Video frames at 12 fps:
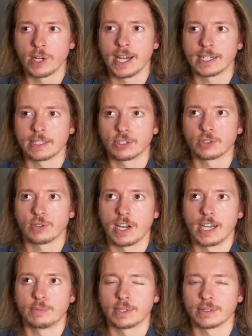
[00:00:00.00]
way I could
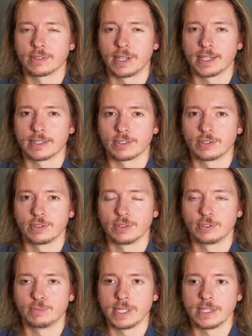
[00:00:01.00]
describe what it's like
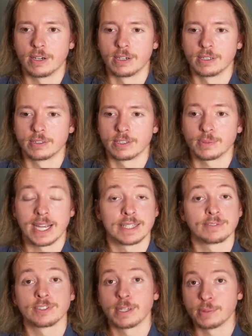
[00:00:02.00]
to be on some kind
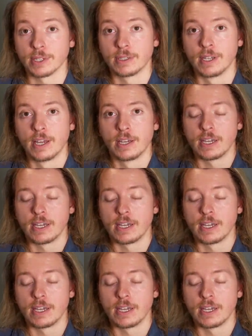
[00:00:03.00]
of stimulant.